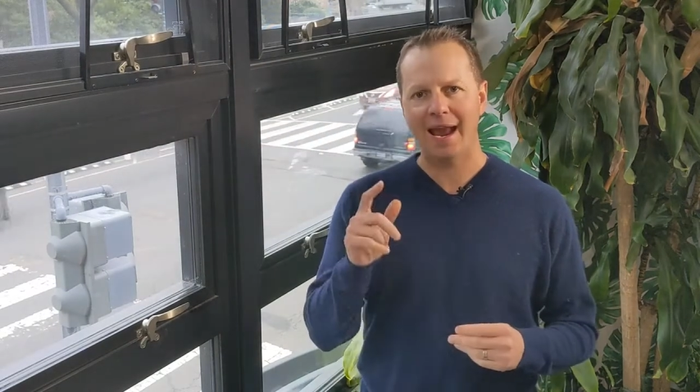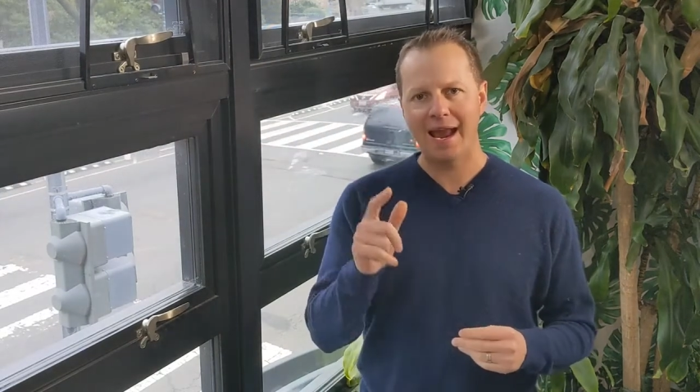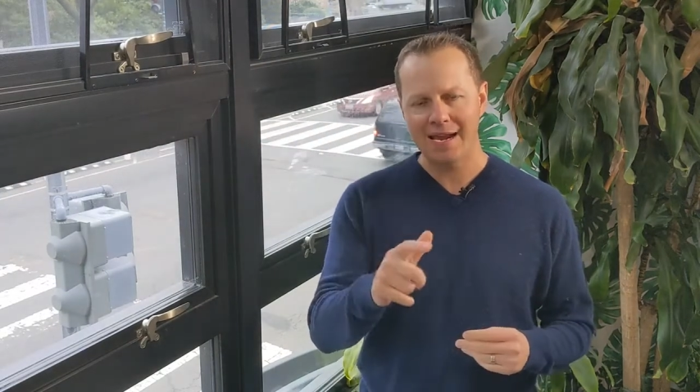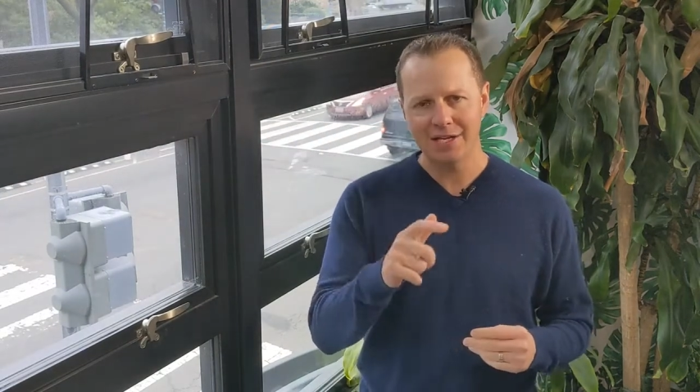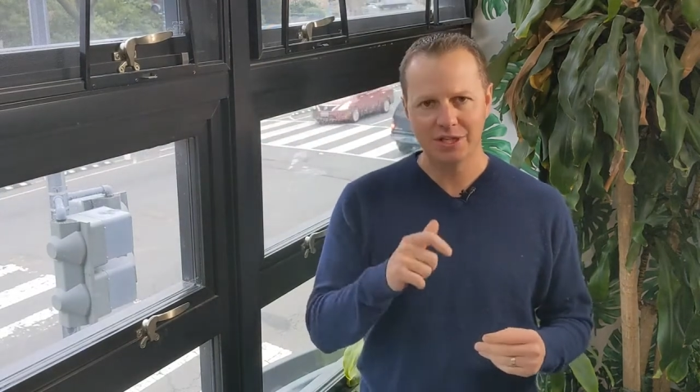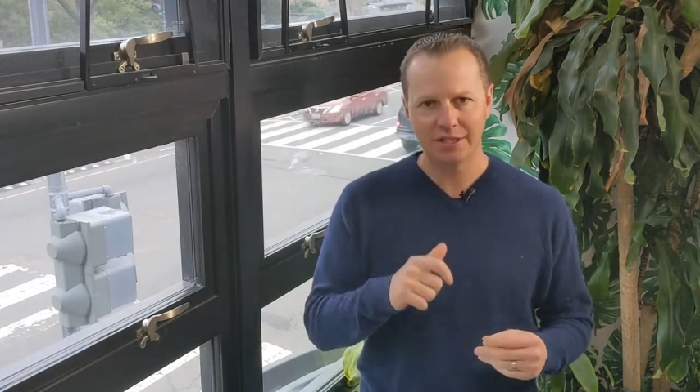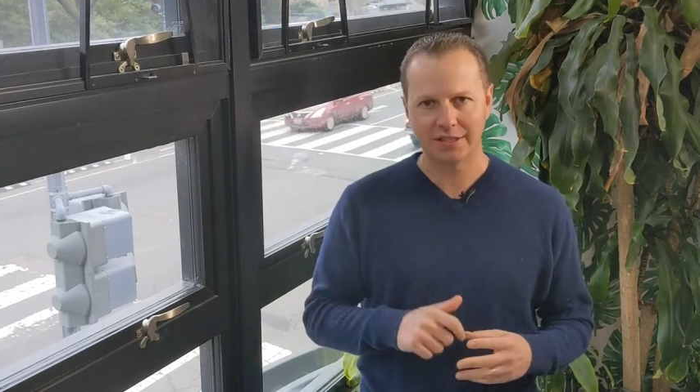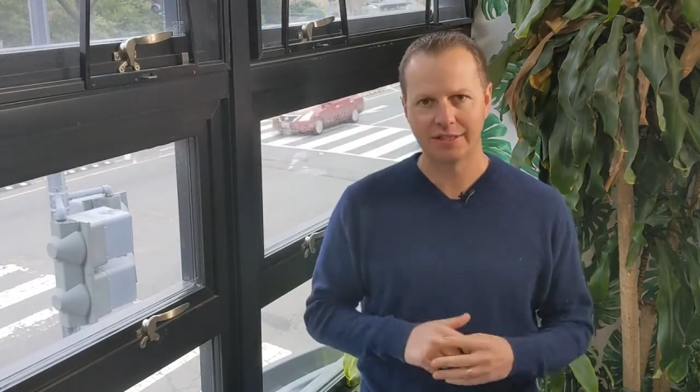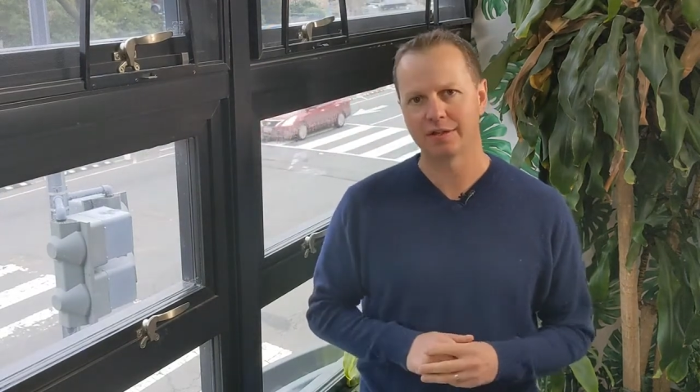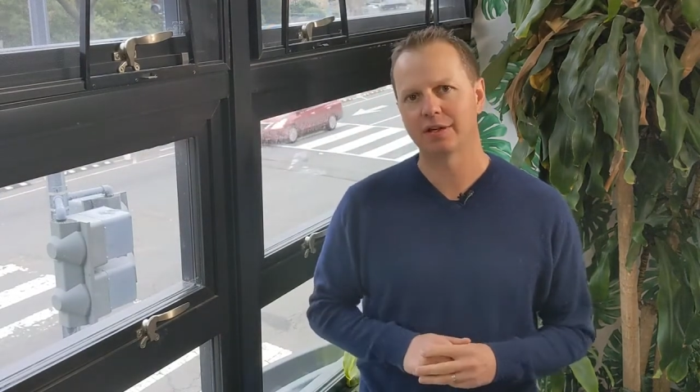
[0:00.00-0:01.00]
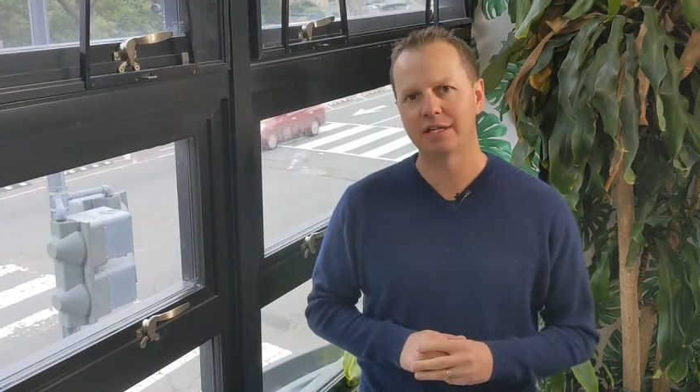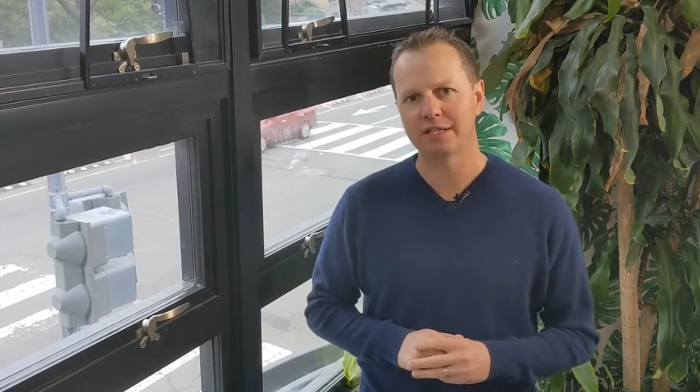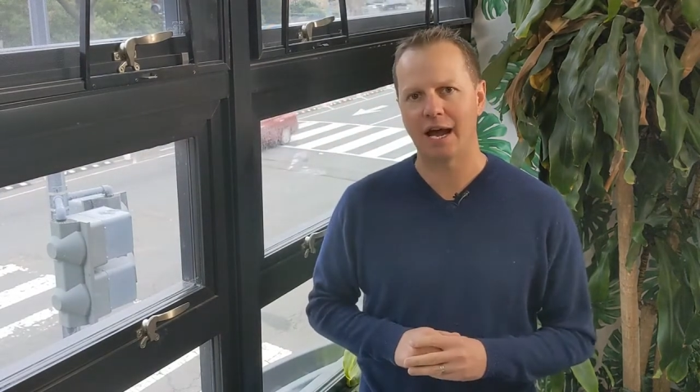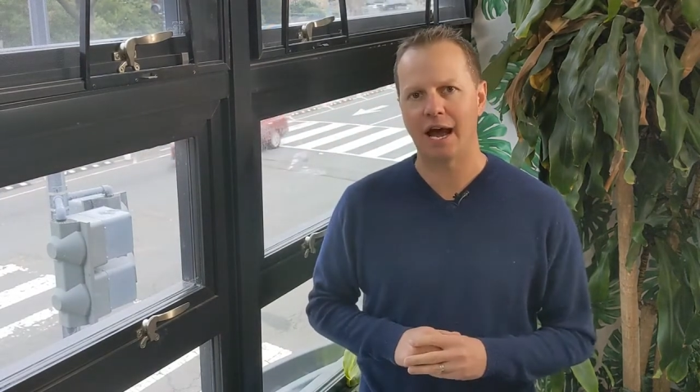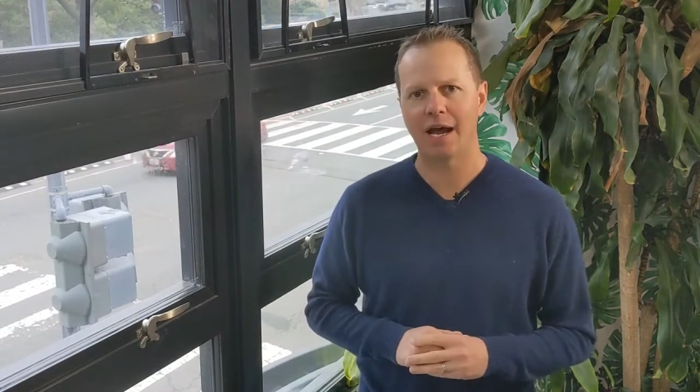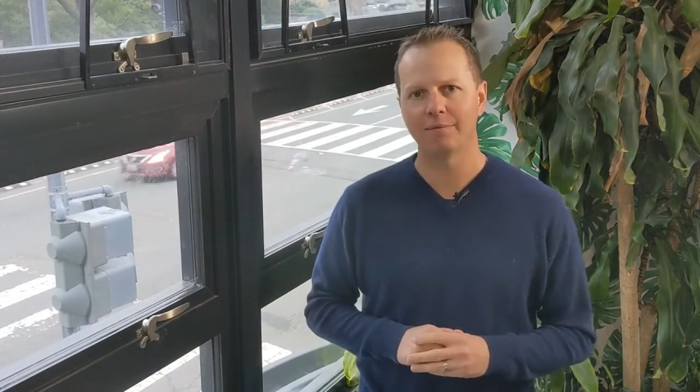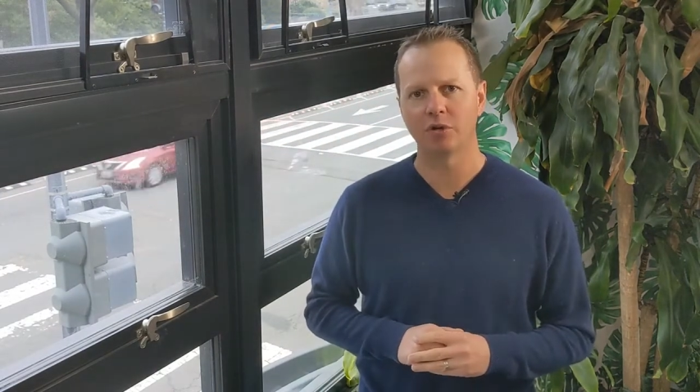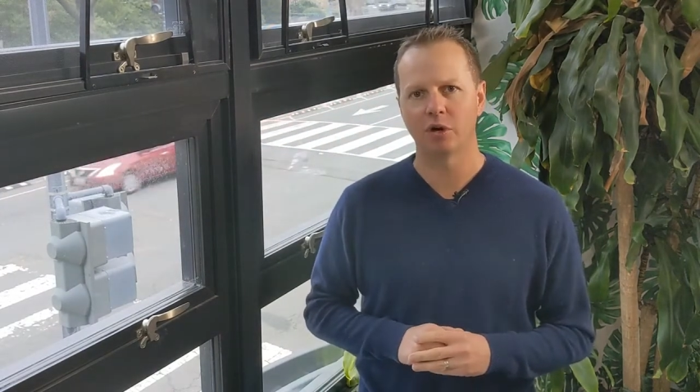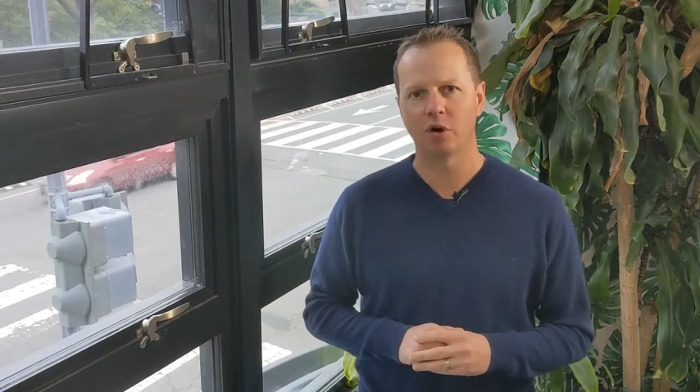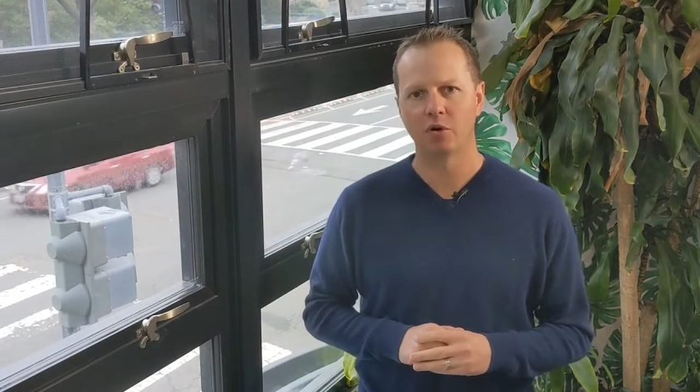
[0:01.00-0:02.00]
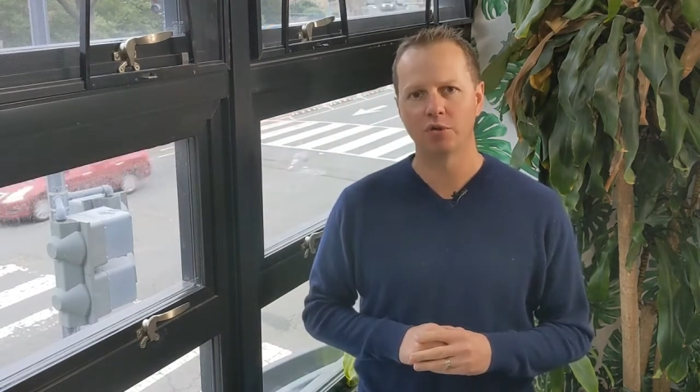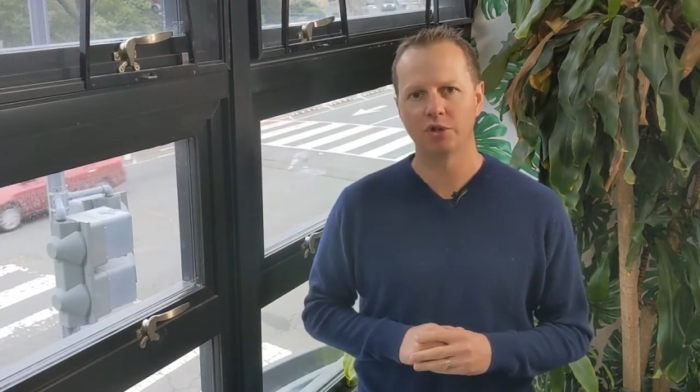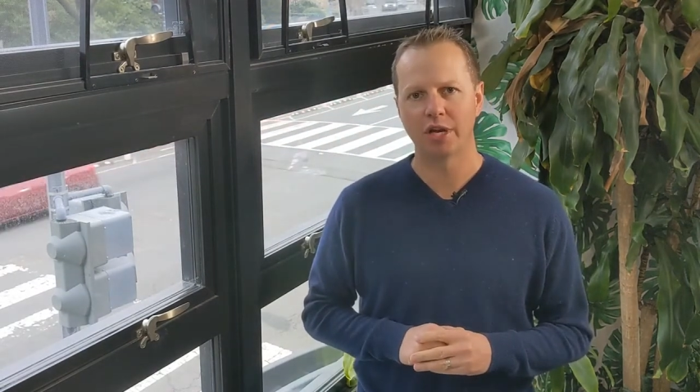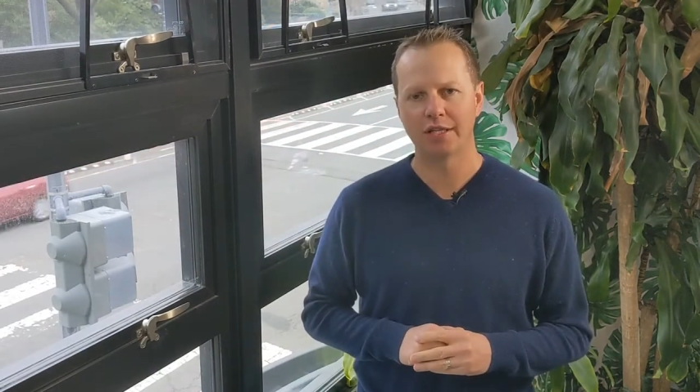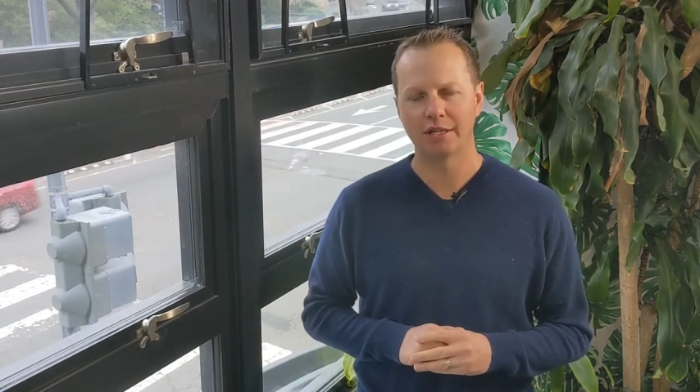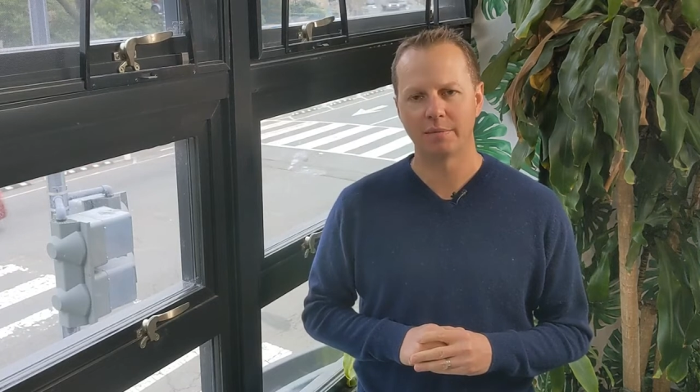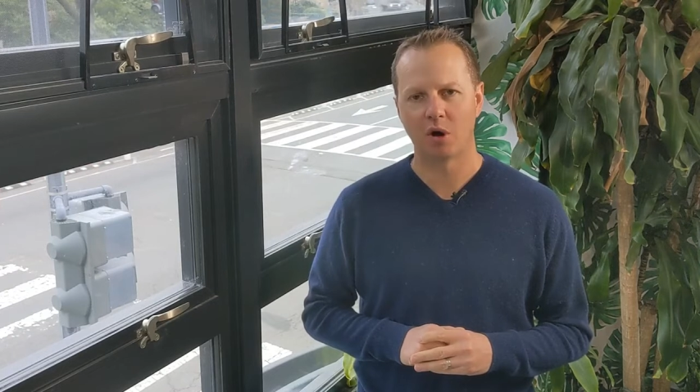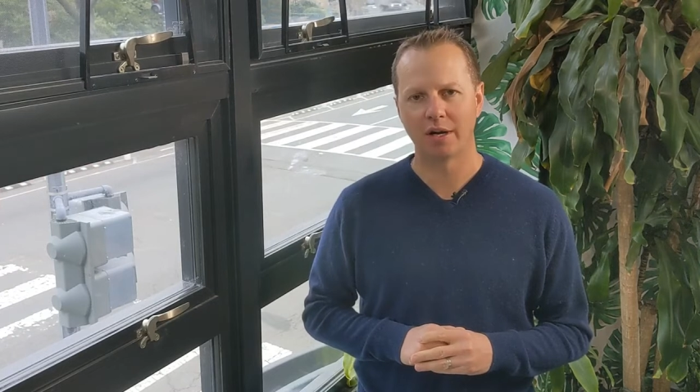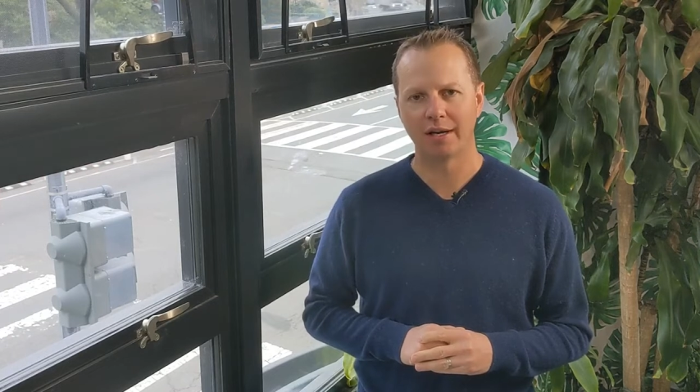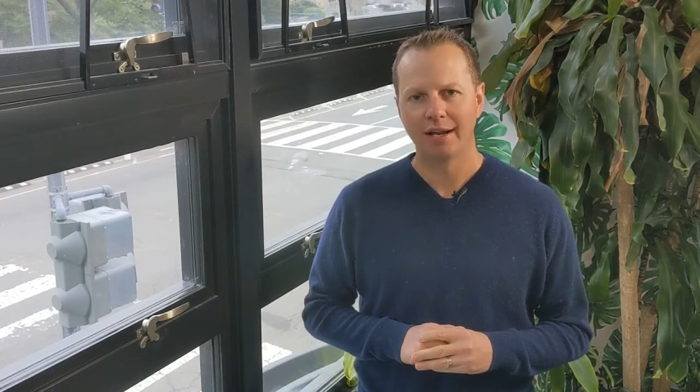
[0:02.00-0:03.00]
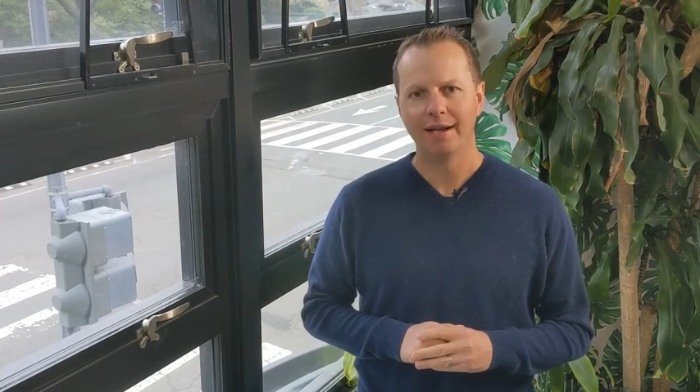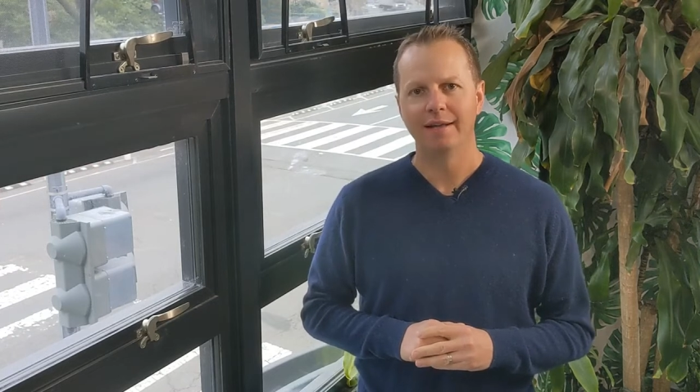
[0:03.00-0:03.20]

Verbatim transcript: Agent series. I'm your host, Jason Martin.